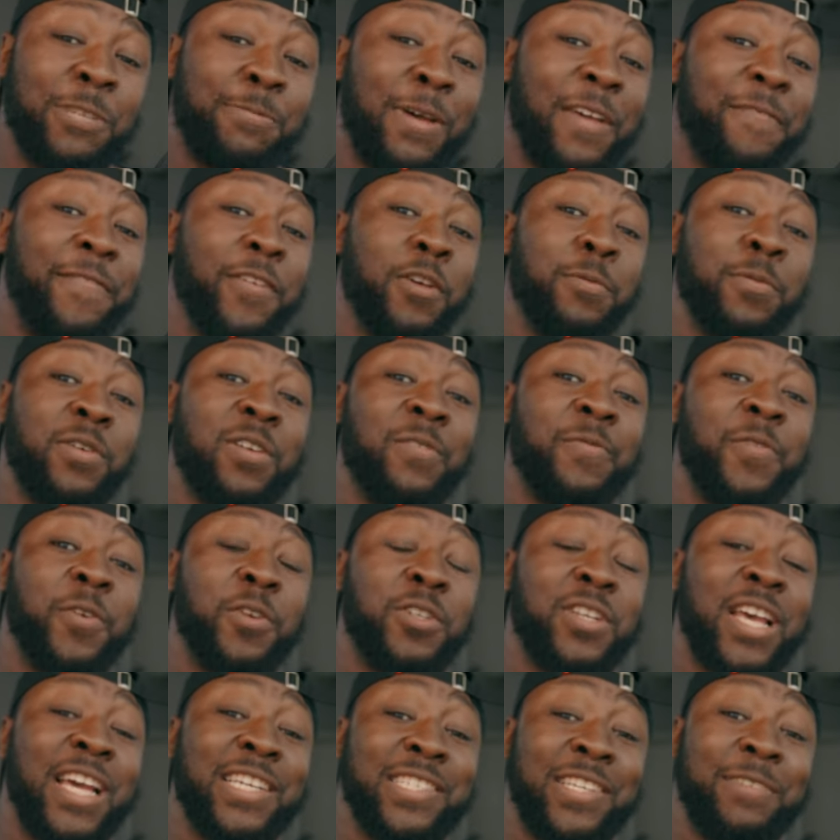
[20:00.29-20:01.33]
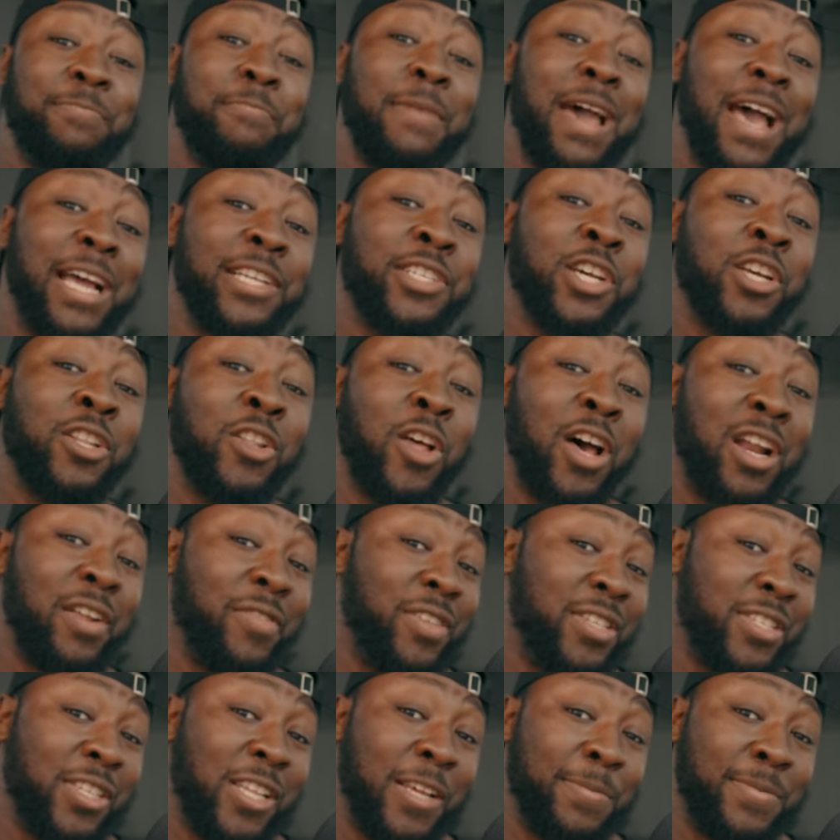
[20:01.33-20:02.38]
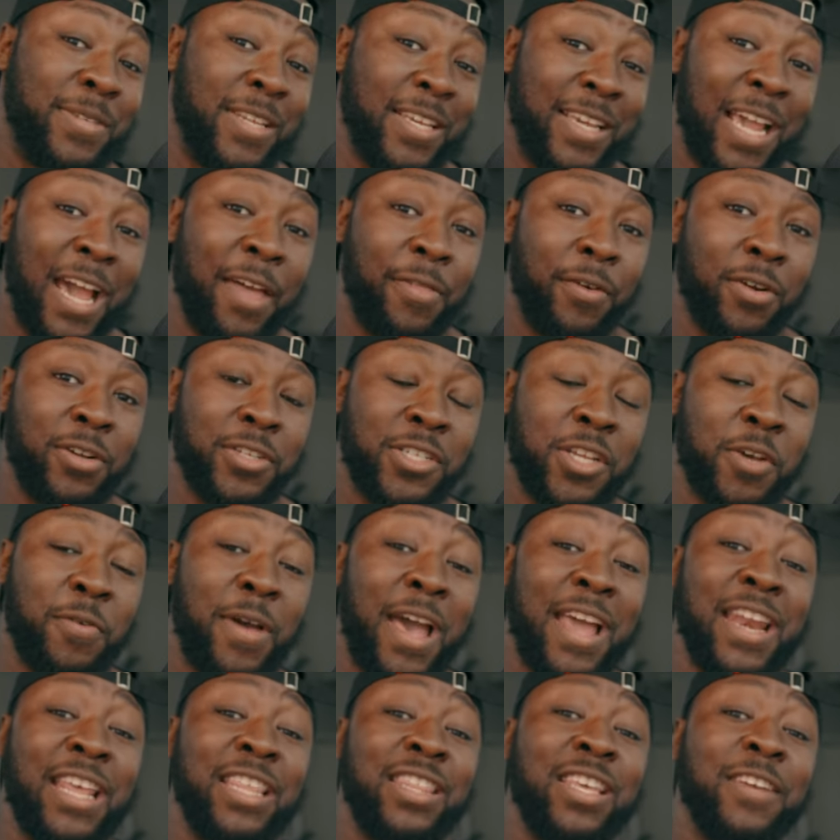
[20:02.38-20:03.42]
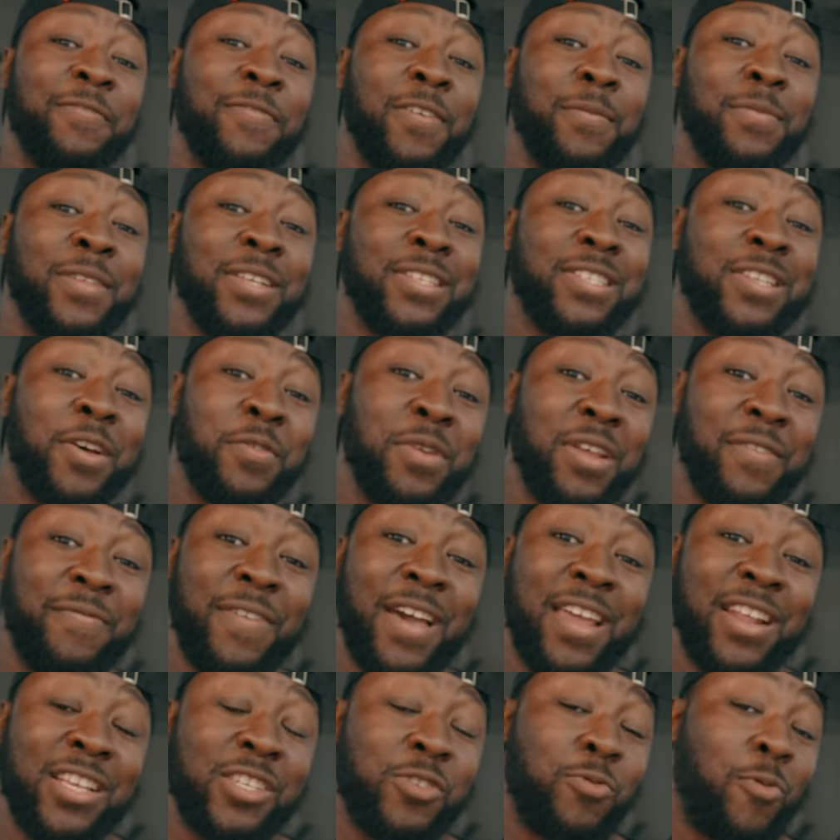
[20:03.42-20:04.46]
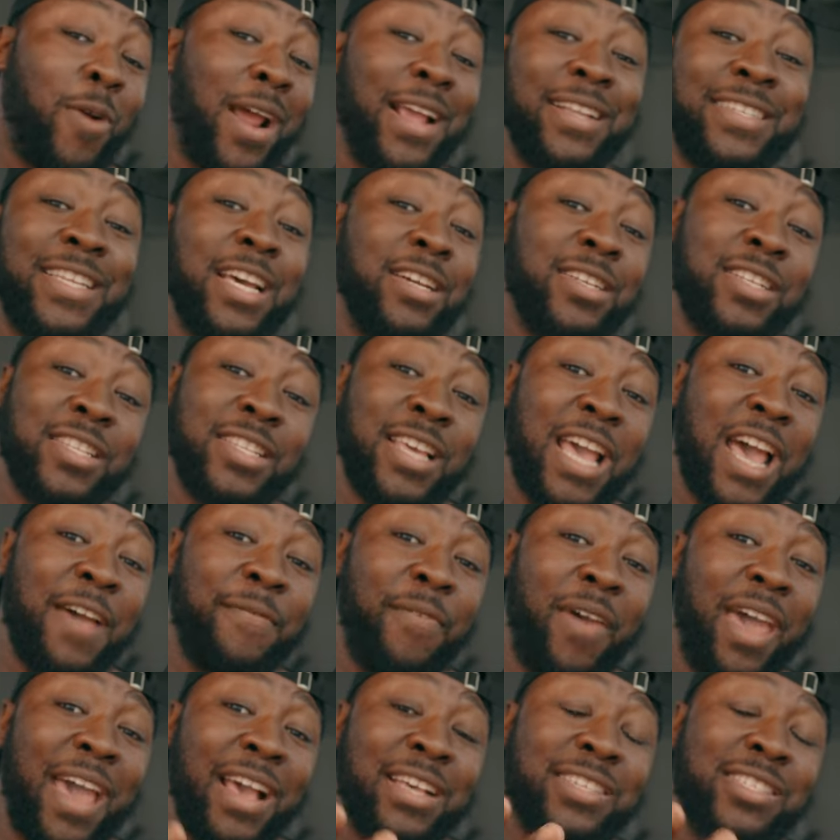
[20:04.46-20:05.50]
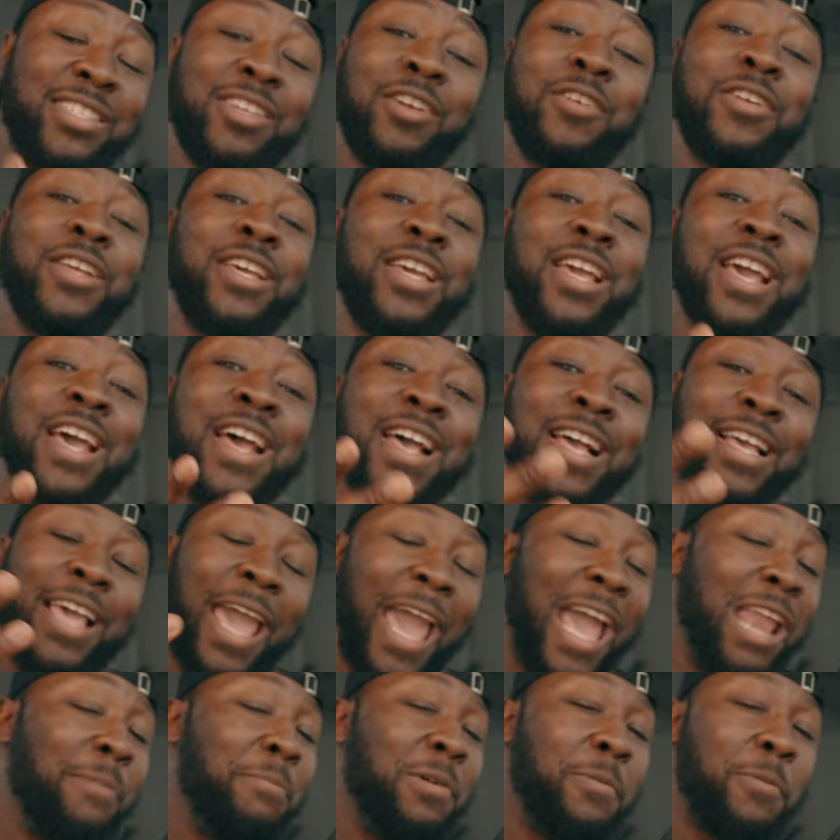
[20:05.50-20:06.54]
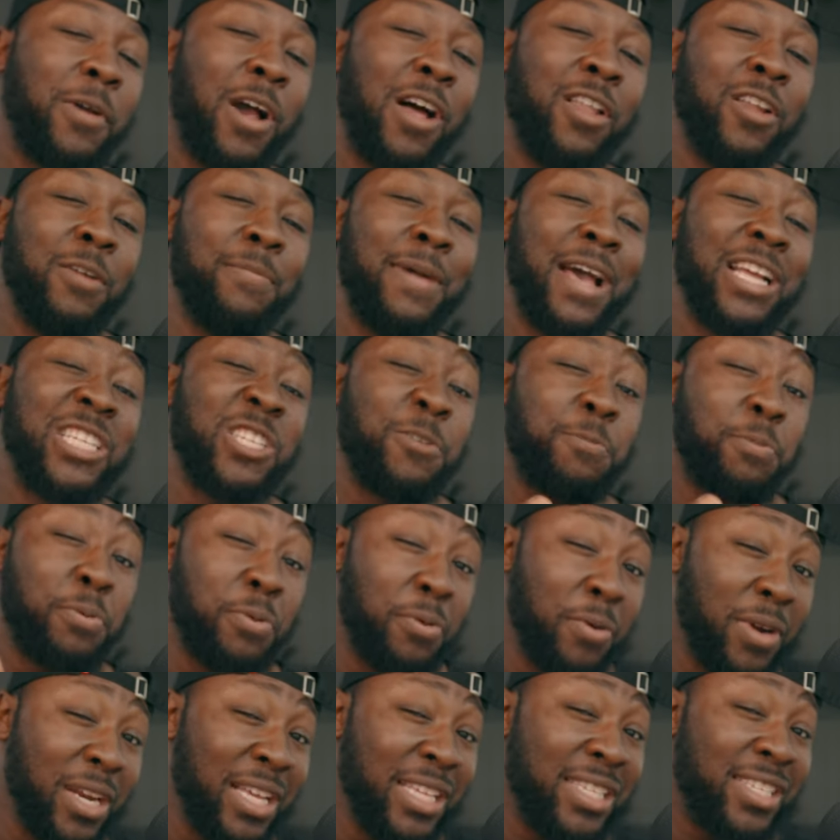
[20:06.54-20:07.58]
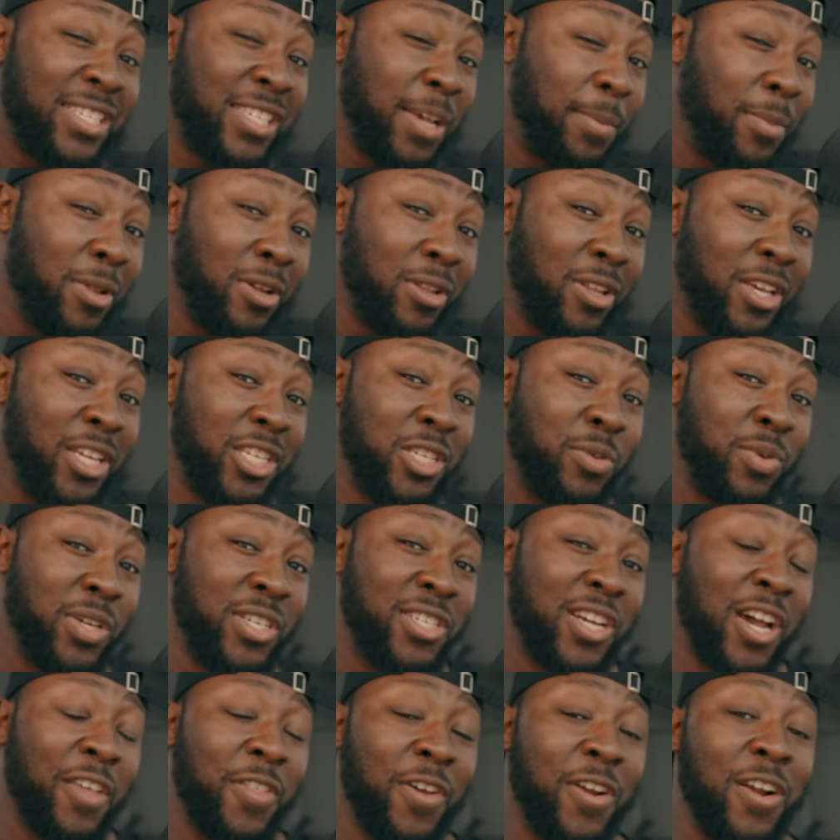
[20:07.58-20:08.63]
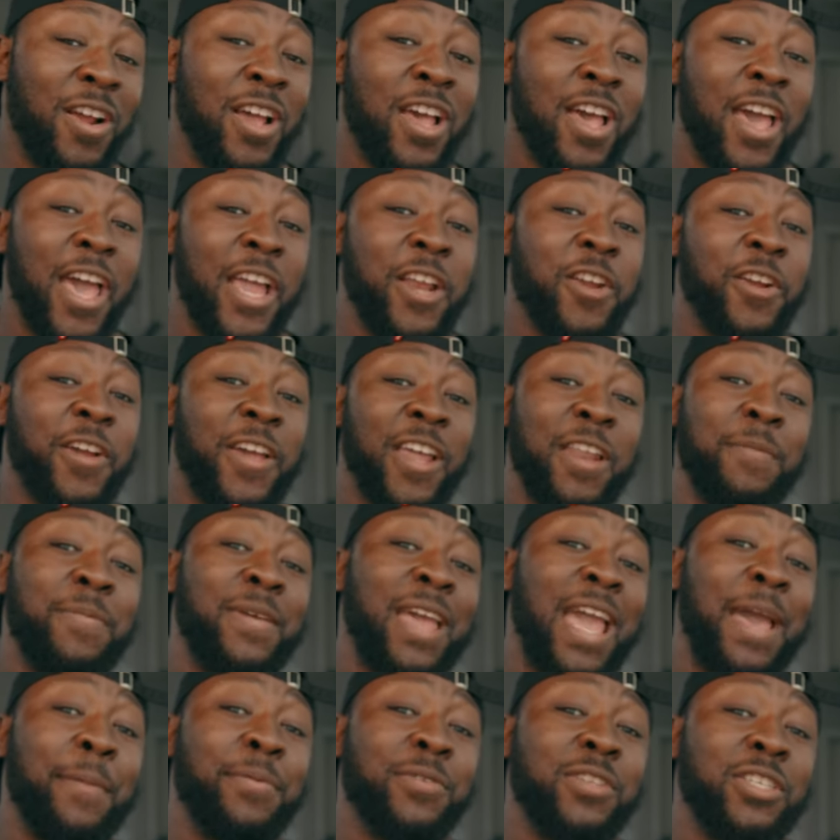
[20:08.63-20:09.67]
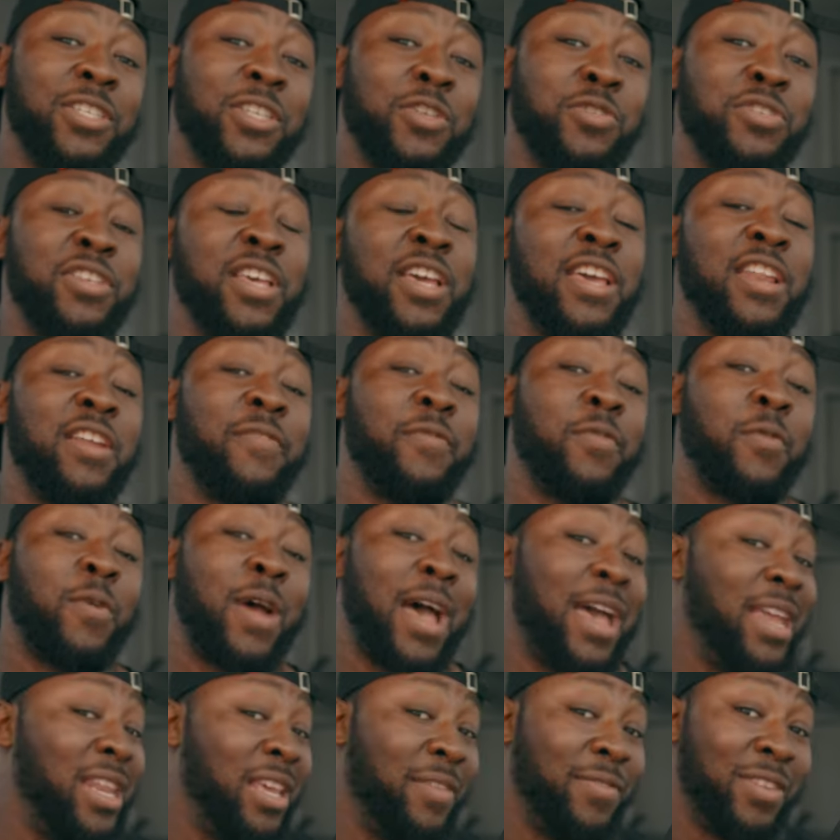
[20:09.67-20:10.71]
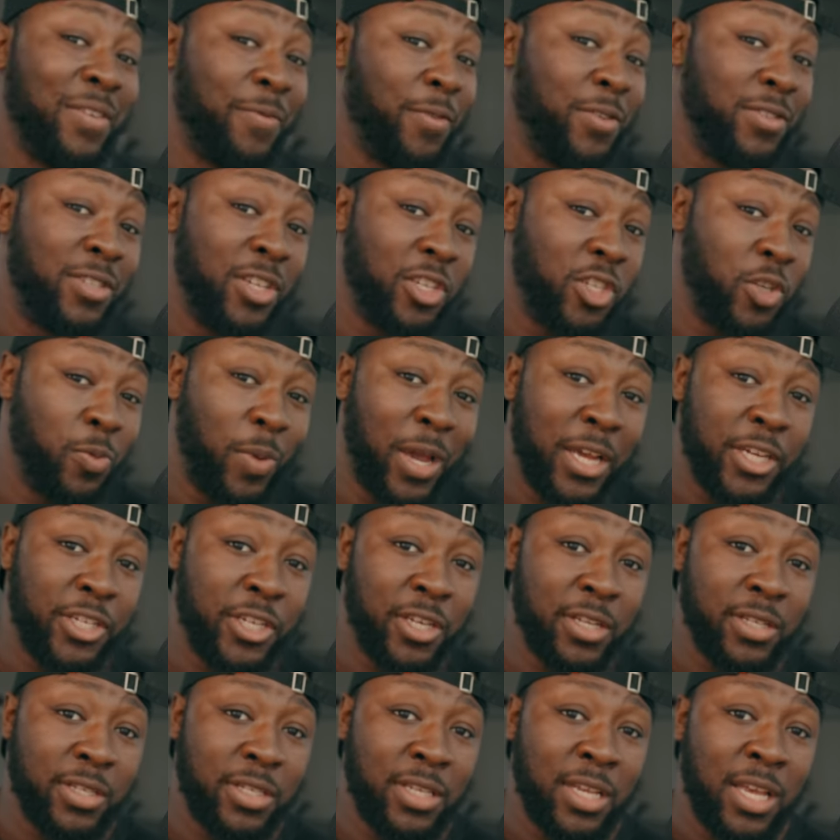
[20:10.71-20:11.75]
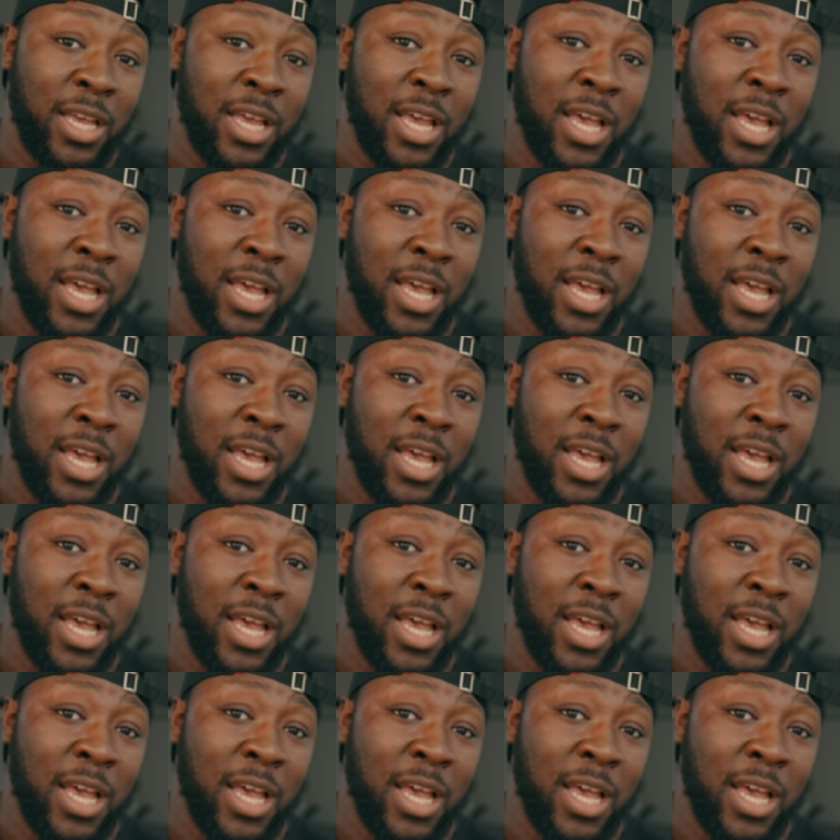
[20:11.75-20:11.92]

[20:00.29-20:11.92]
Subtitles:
by Film Convert to actually match a lot of these clips together. So anything from the Sony Venice right down to the FX30 can be color matched pretty similarly to each other, and you're gonna be able to use it in a variety of different situations.